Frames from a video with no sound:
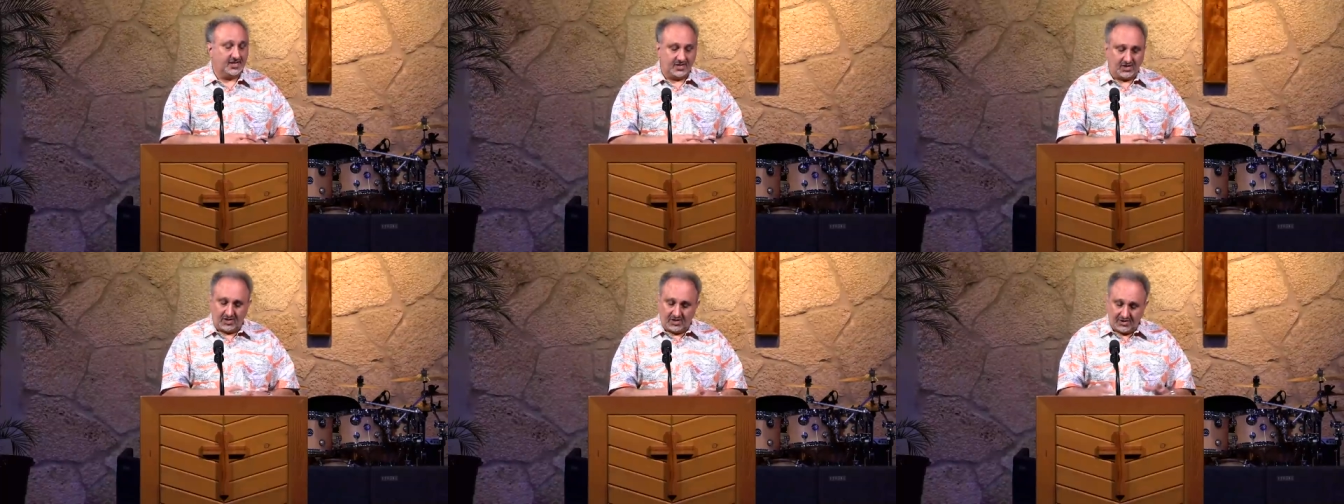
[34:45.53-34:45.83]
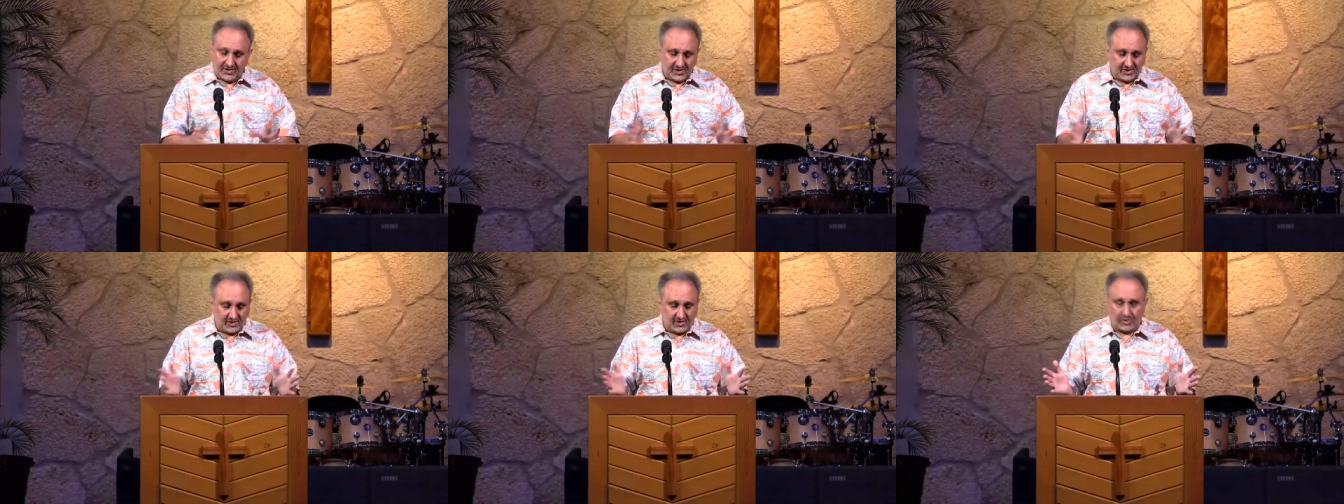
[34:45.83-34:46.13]
And
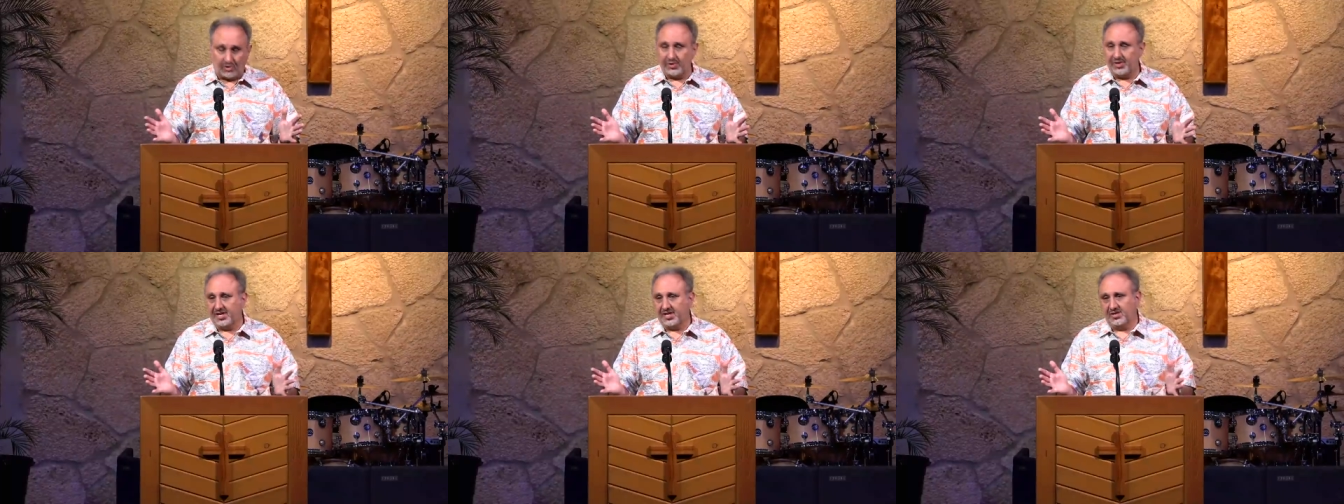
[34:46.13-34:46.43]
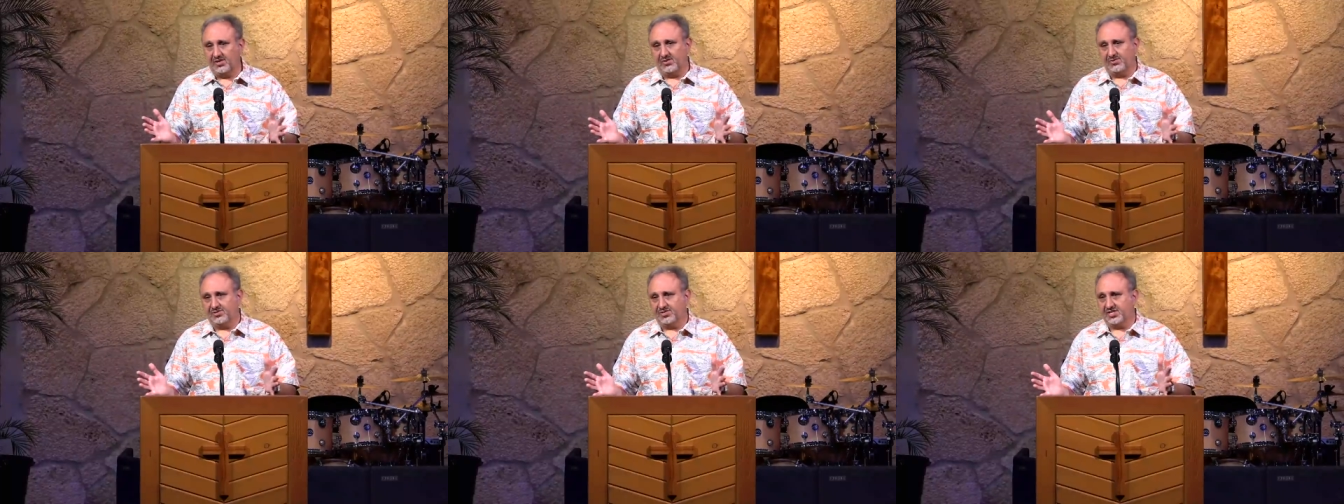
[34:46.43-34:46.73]
all the glory
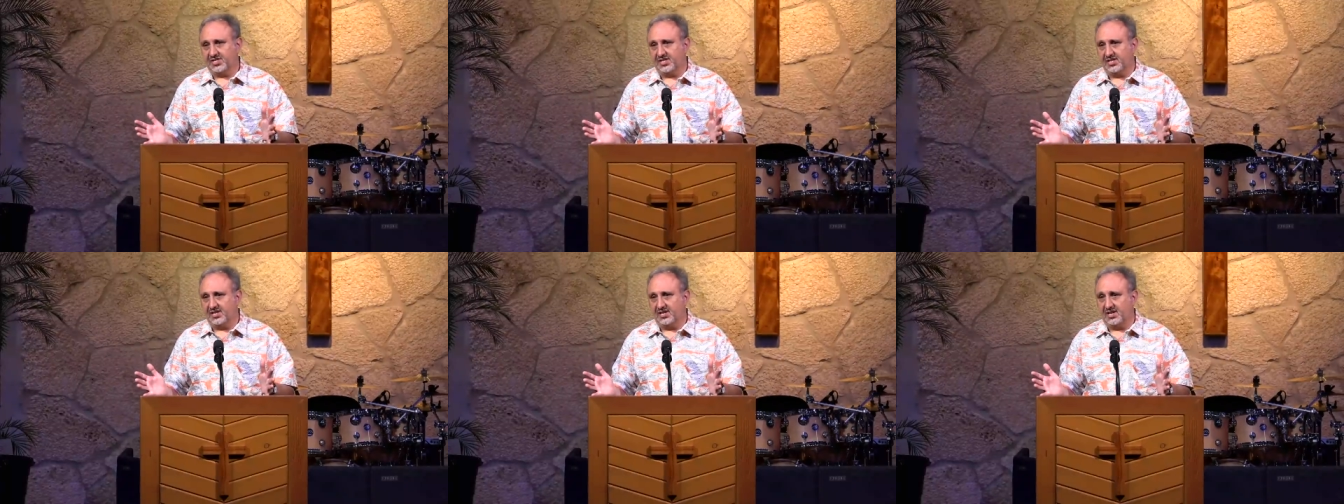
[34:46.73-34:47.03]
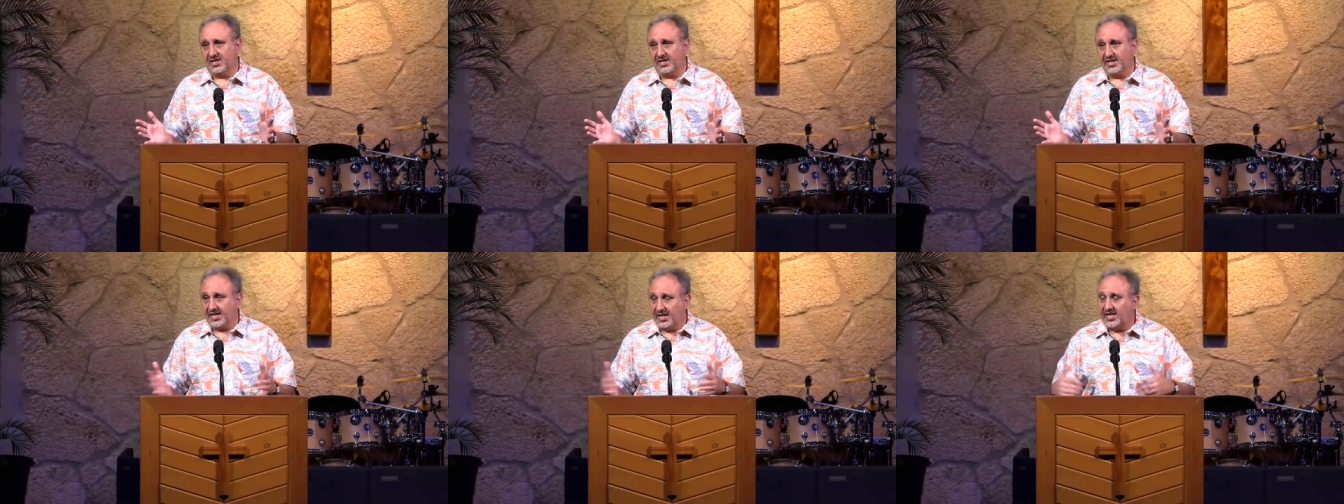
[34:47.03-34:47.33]
goes to
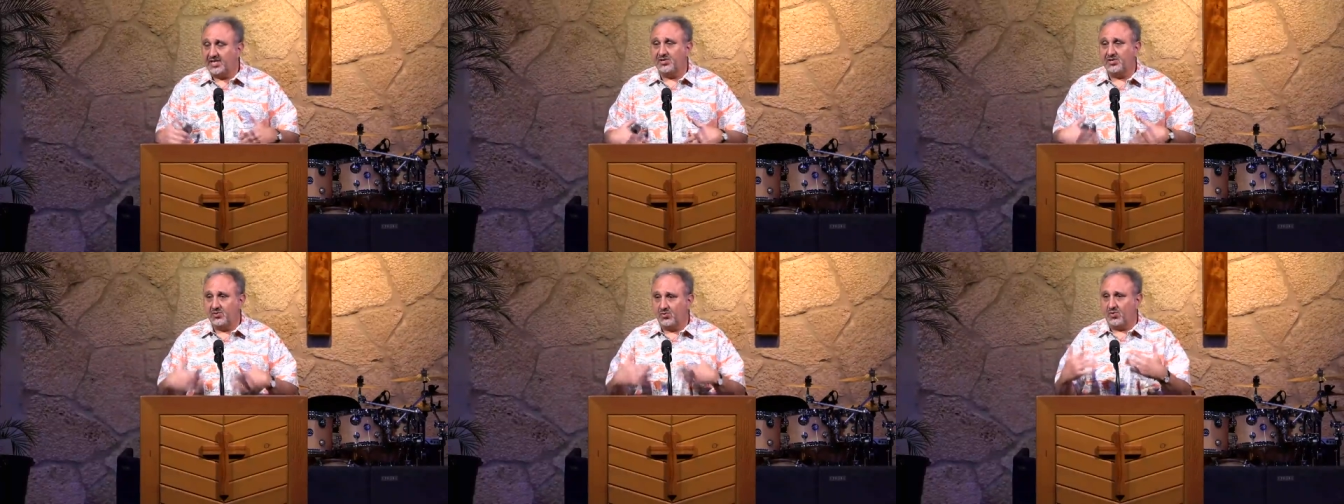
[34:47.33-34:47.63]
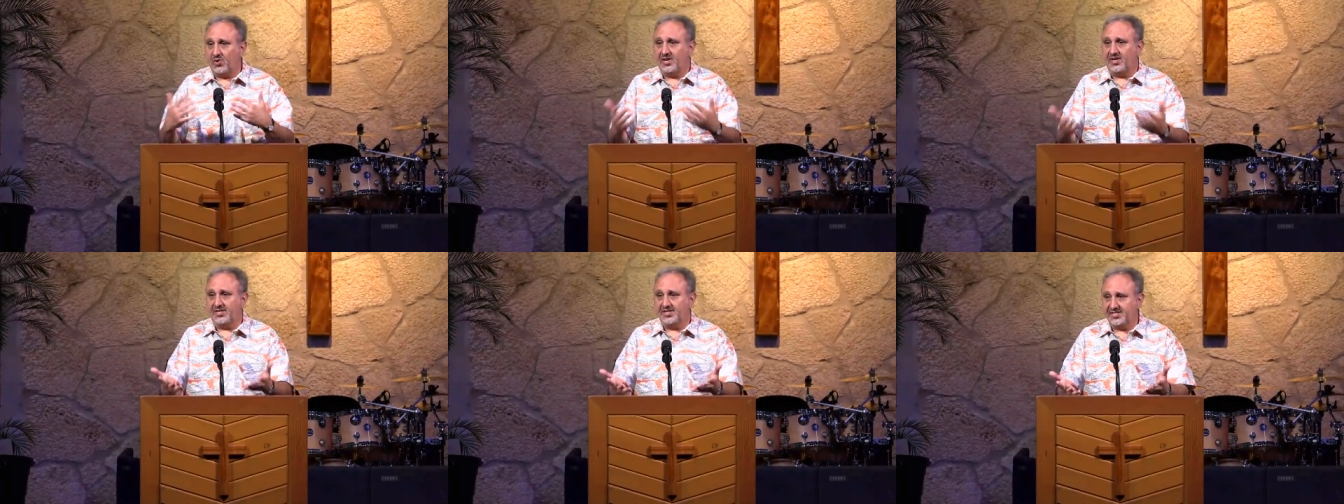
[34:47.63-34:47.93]
God. And I
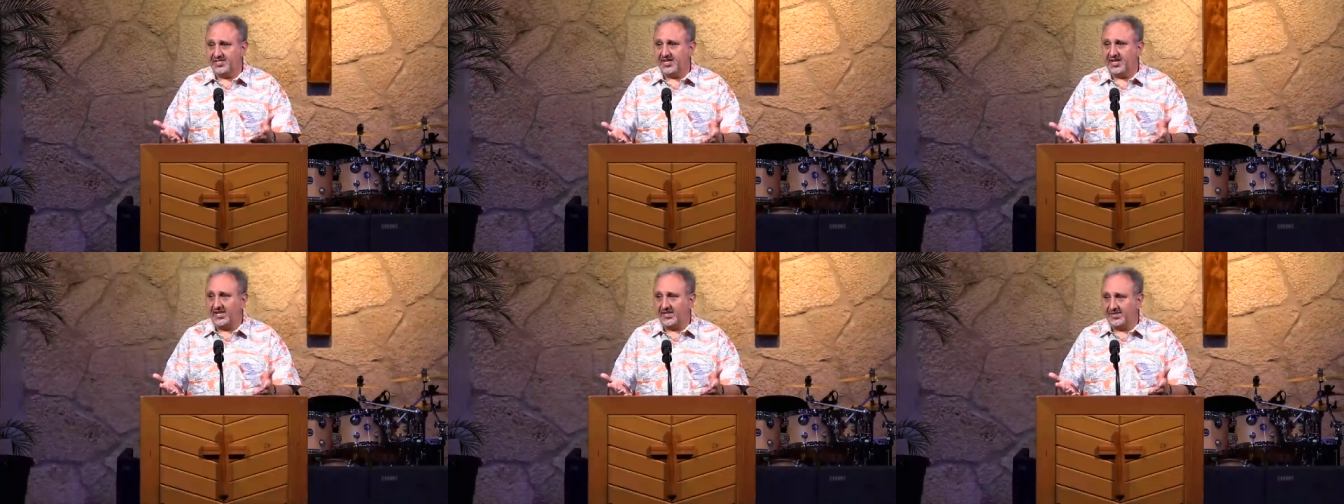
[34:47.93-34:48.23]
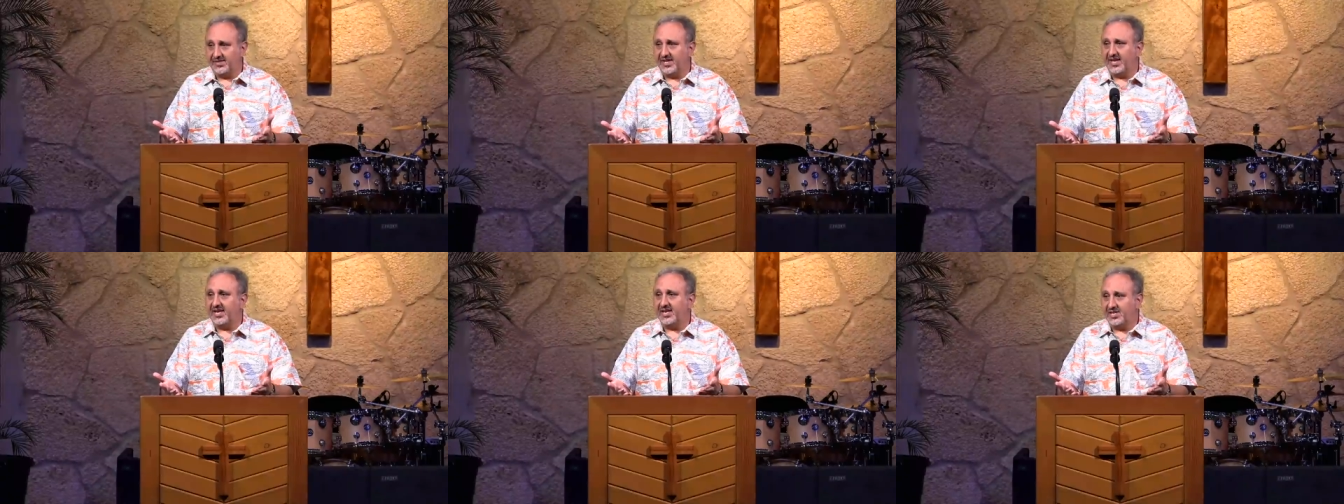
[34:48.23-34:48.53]
do want to
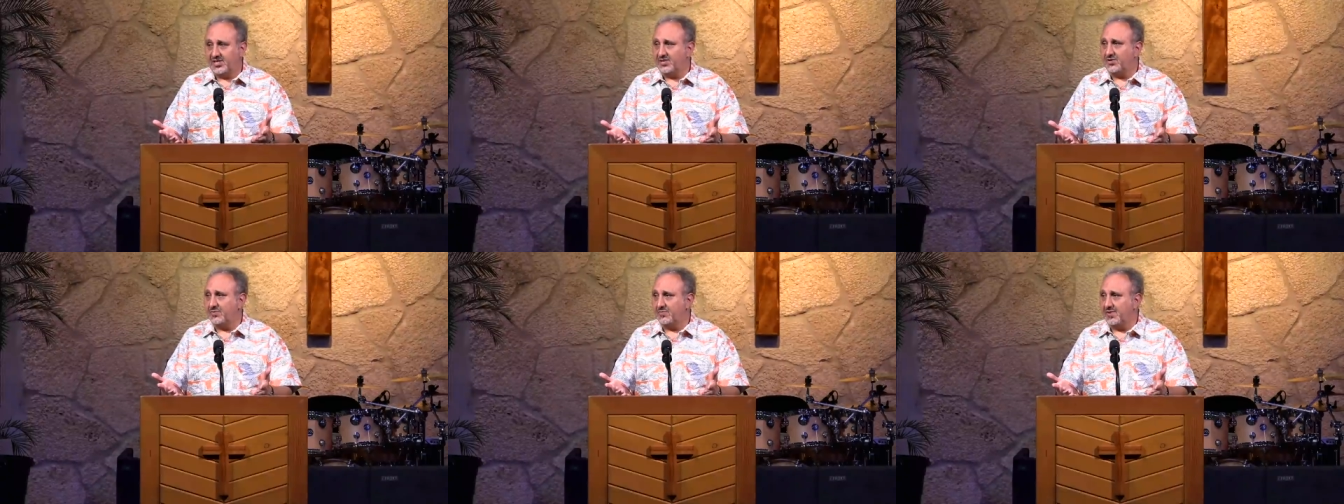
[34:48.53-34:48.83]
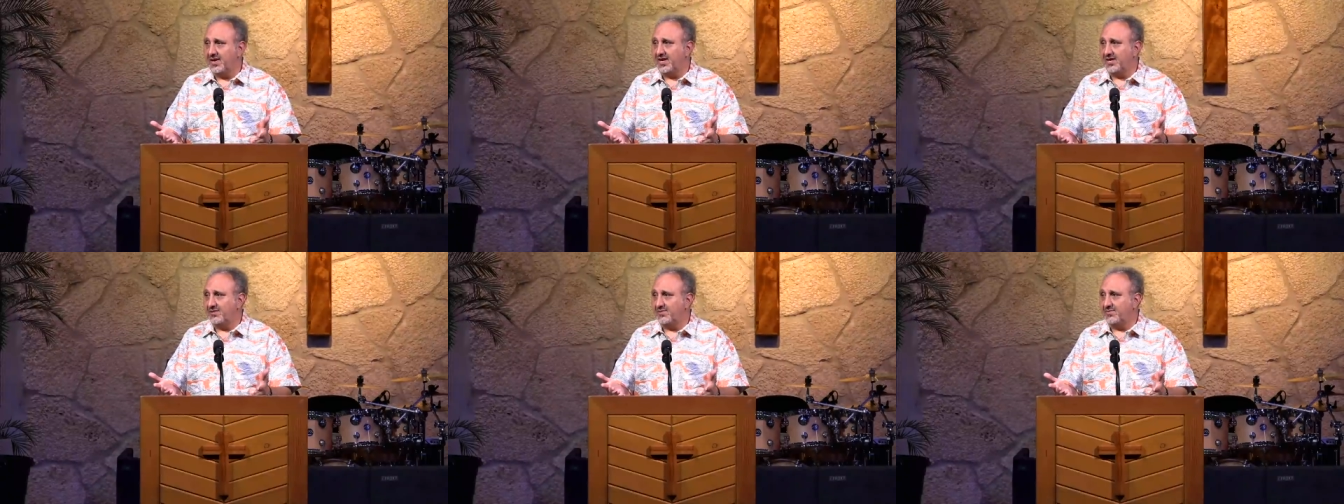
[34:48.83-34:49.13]
say thank
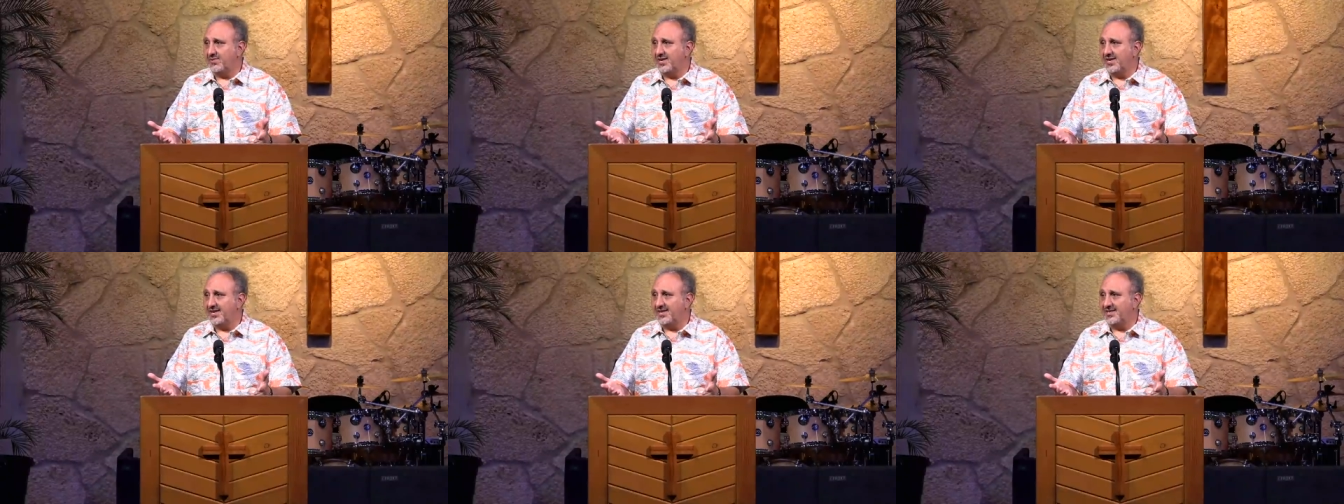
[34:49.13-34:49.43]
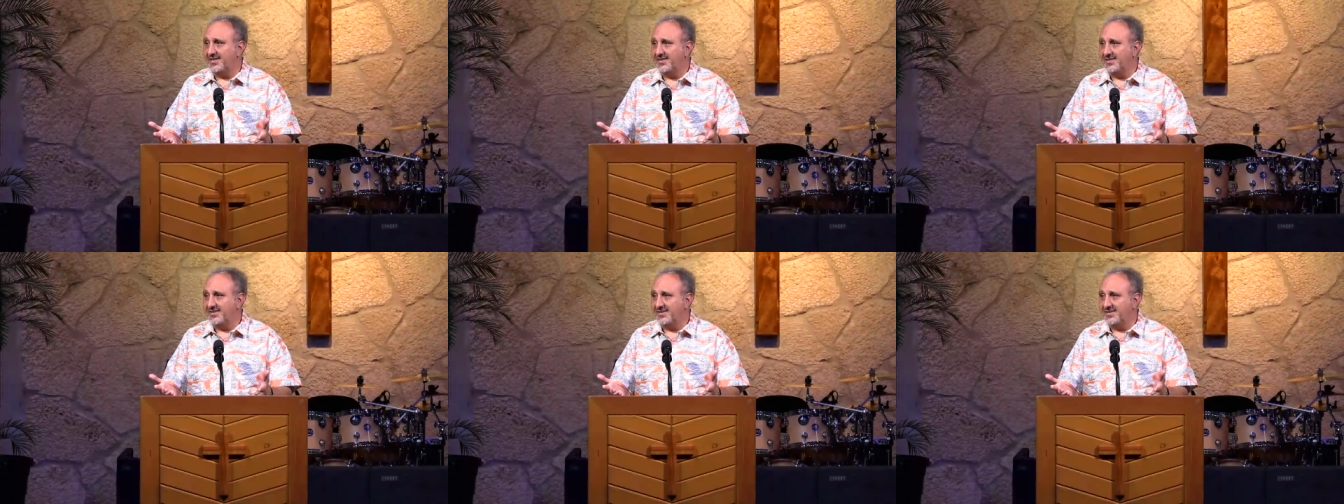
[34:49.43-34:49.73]
you, by the
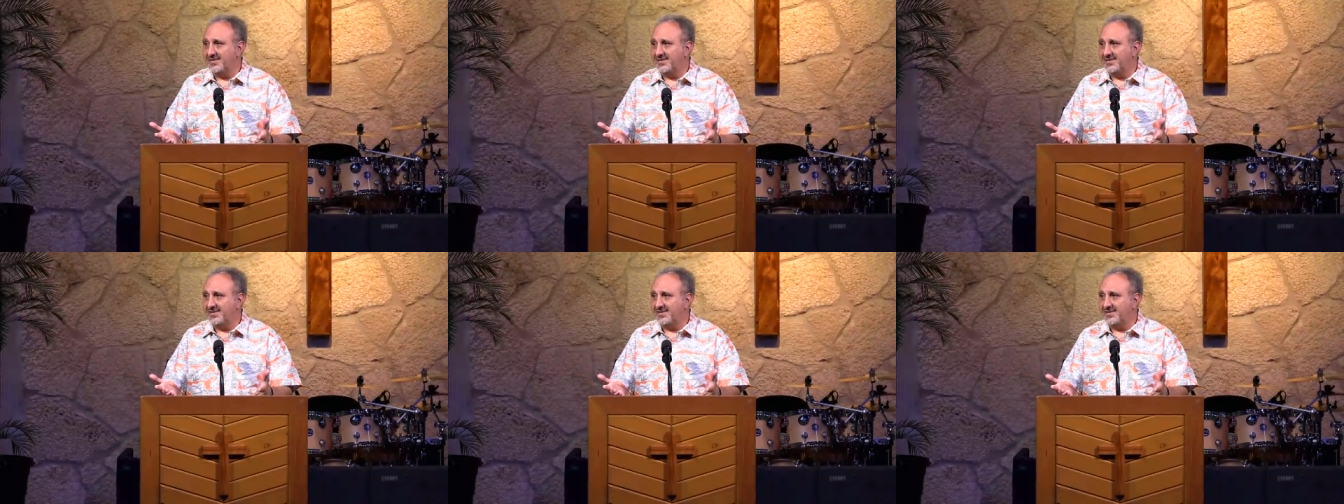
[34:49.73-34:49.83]
way.